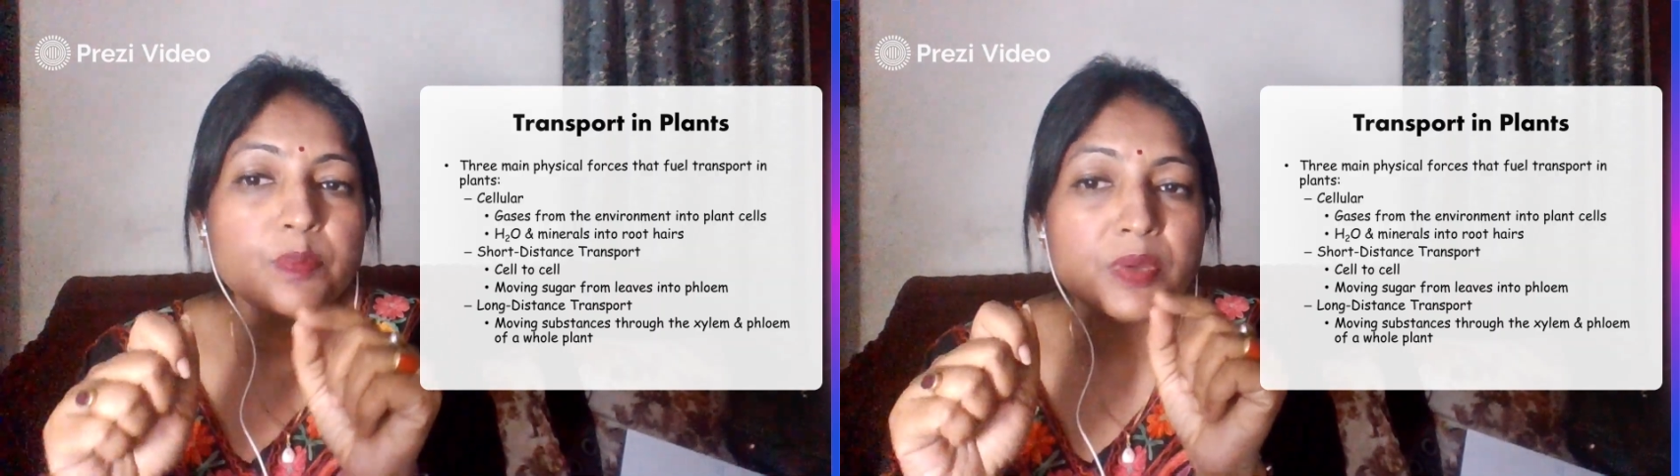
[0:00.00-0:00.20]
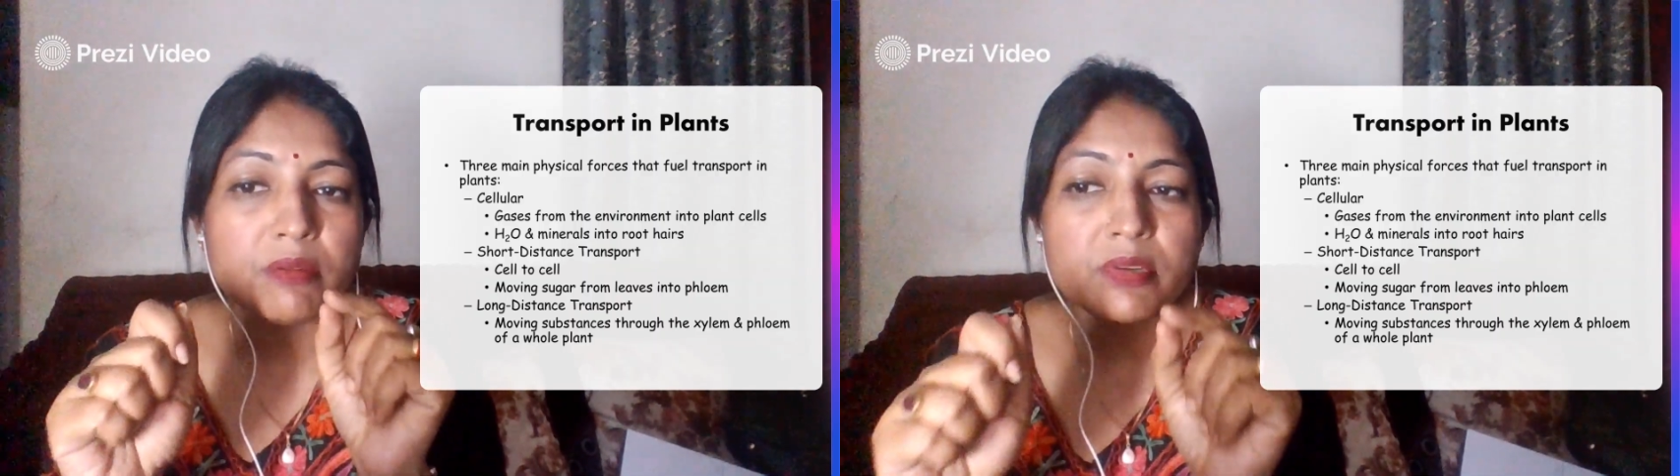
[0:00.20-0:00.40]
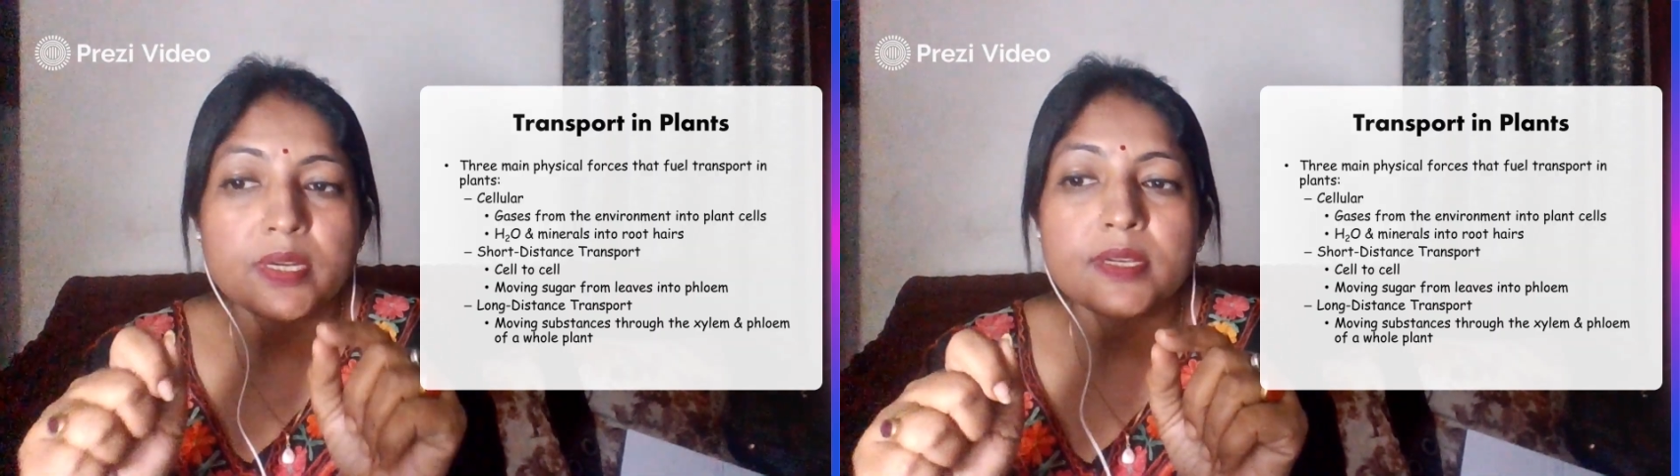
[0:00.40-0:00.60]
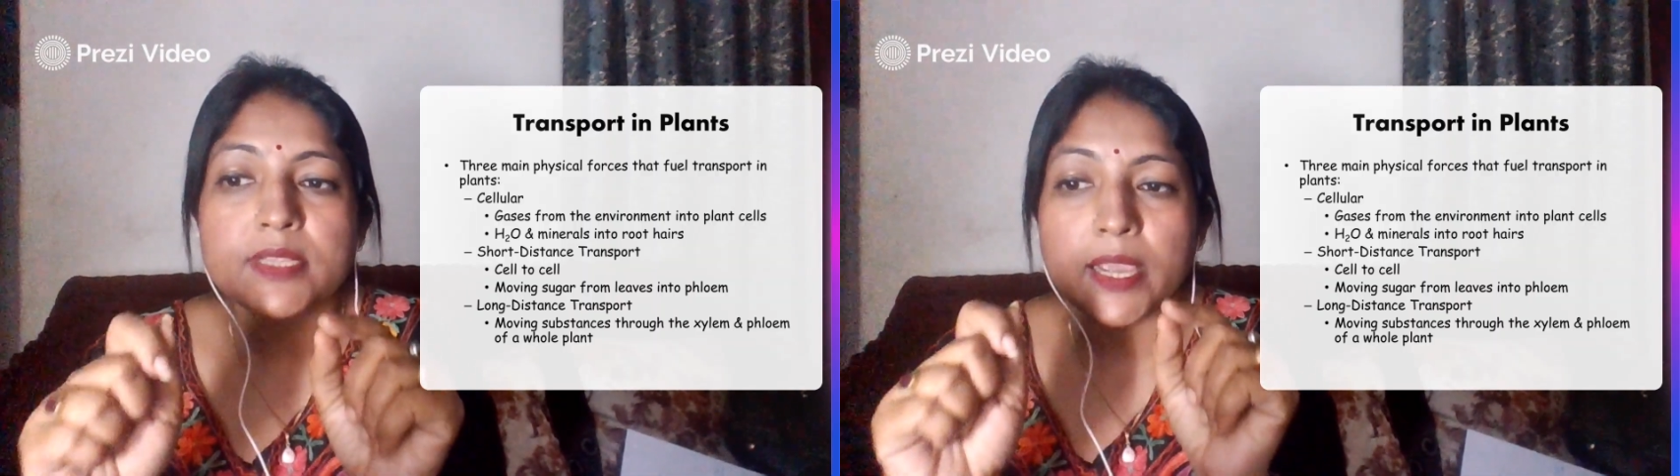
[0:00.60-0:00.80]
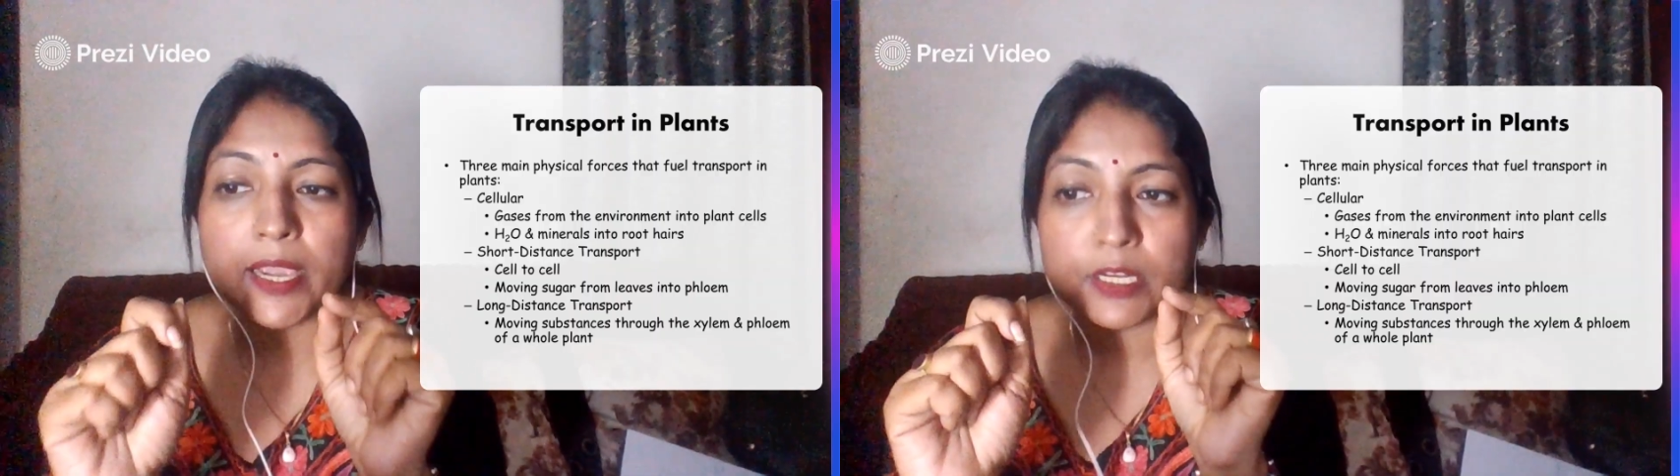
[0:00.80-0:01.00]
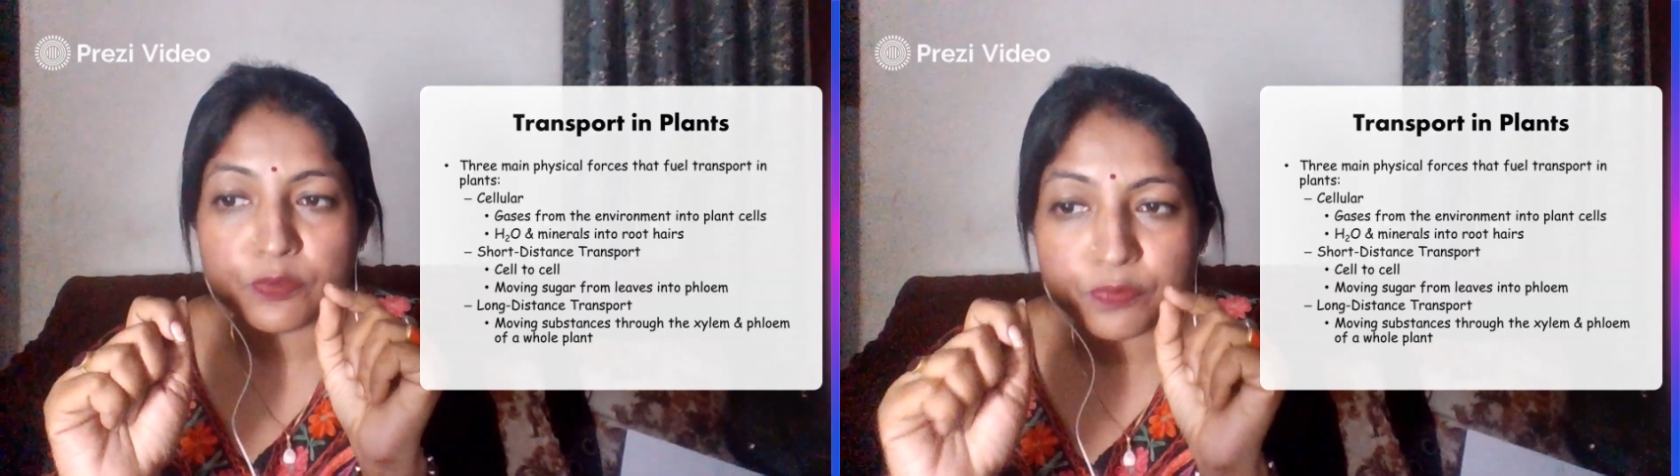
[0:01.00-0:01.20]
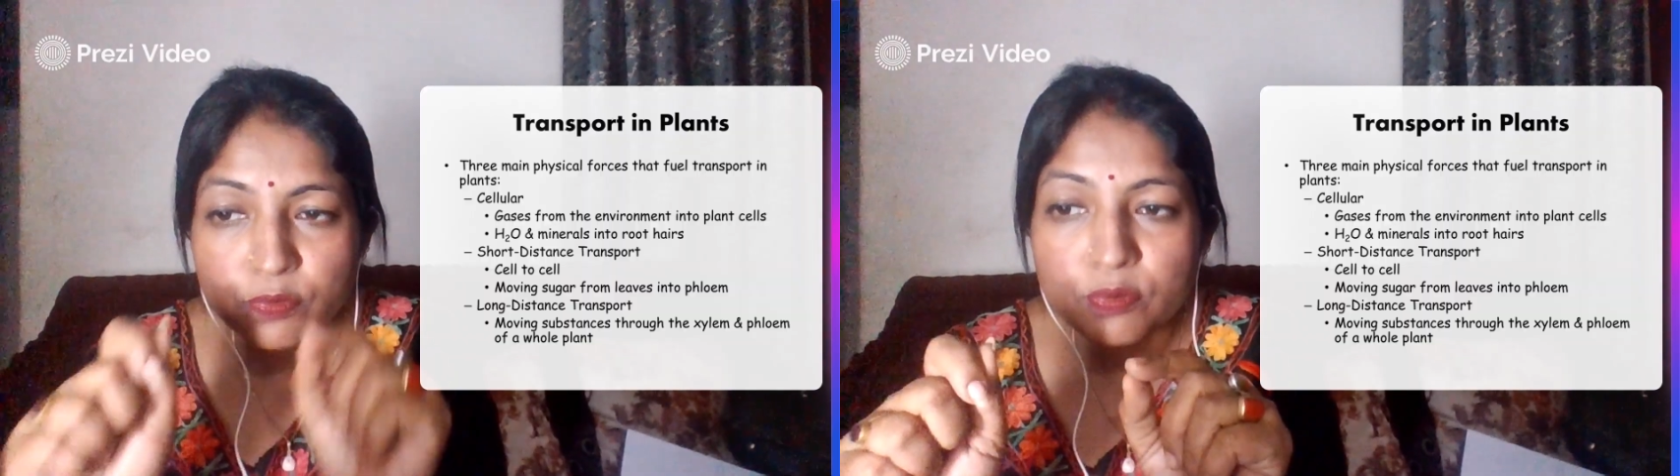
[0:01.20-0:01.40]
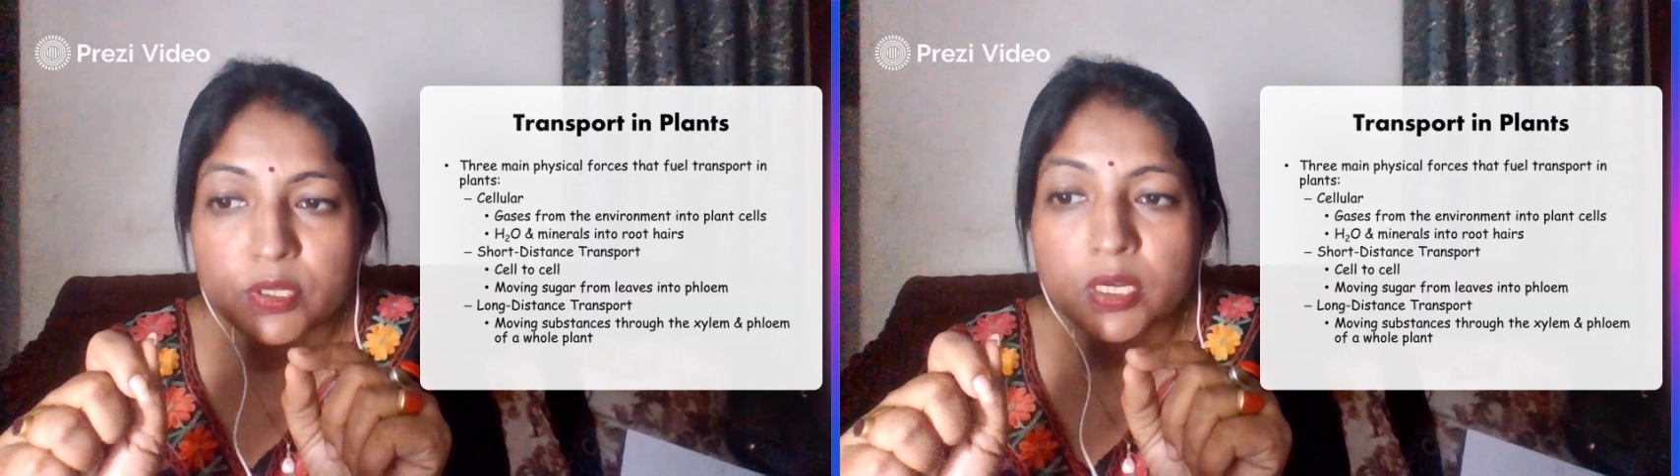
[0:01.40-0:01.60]
minerals and
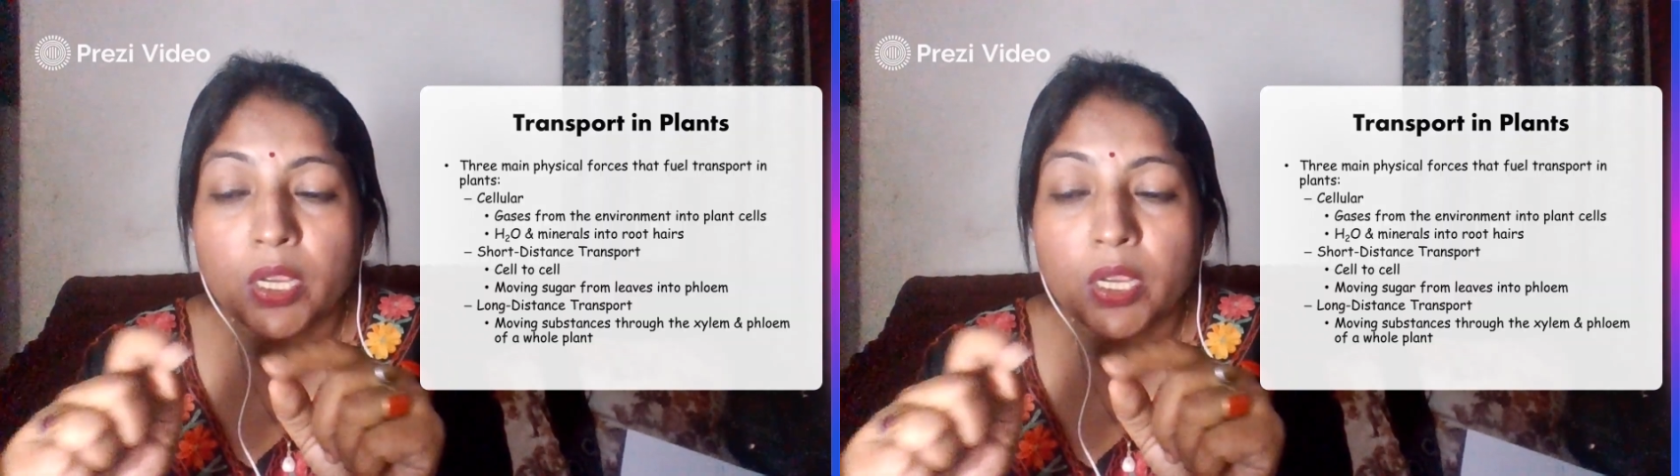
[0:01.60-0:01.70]
food